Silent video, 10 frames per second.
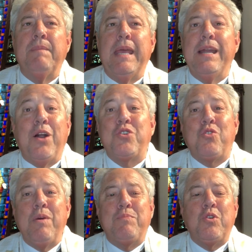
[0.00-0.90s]
In our
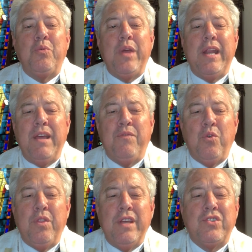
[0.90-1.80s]
scripture reading
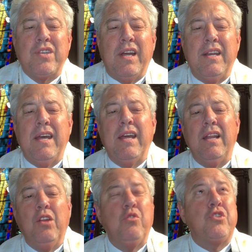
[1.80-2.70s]
for this Sunday,
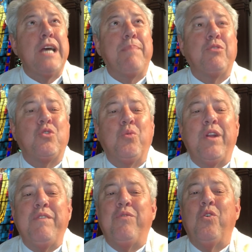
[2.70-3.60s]
Luke chapter
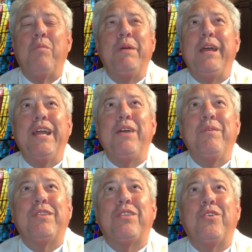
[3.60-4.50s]
24, beginning
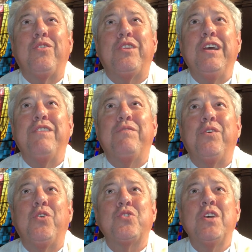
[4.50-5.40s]
with the 13th
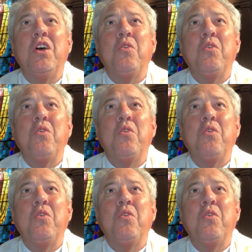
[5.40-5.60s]
verse,